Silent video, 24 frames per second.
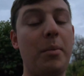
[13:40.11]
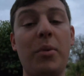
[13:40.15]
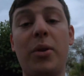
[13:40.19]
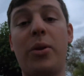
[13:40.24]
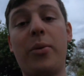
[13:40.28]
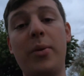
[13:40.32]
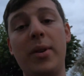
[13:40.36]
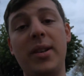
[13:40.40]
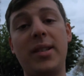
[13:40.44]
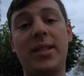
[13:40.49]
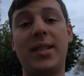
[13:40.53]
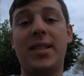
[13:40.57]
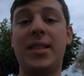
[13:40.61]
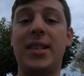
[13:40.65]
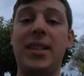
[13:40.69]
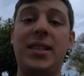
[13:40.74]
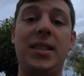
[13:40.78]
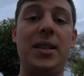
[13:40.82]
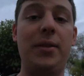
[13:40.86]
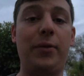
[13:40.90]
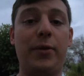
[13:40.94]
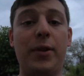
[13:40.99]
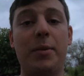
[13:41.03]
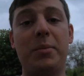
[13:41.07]
number 3 is the
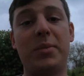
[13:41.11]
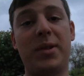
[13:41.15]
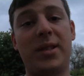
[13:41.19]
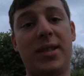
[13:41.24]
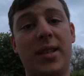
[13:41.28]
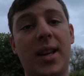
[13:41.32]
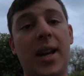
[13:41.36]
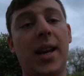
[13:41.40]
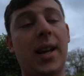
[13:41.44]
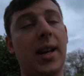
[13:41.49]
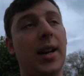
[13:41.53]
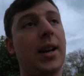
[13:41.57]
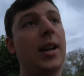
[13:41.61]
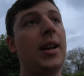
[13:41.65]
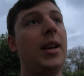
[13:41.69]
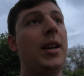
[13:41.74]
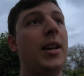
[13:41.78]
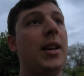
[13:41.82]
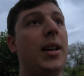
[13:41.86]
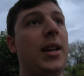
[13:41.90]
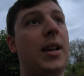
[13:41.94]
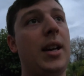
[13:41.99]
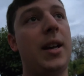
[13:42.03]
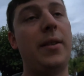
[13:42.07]
60 frames a second
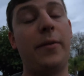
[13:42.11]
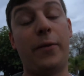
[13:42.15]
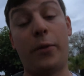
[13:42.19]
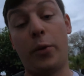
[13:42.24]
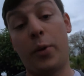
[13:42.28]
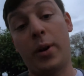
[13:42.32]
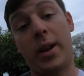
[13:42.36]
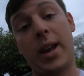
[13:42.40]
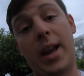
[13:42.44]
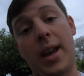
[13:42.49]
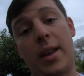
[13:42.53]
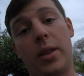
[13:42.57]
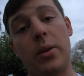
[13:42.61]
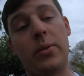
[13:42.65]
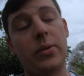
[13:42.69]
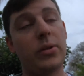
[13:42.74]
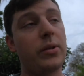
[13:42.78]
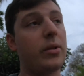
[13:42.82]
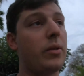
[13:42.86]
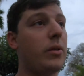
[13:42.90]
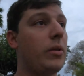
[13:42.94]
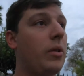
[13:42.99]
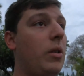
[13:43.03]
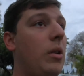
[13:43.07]
in 4K.
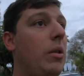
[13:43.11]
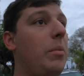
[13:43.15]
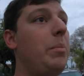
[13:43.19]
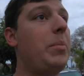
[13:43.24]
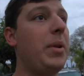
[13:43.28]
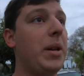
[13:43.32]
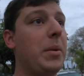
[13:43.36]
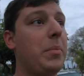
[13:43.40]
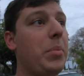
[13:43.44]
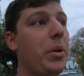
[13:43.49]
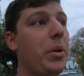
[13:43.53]
Those are all big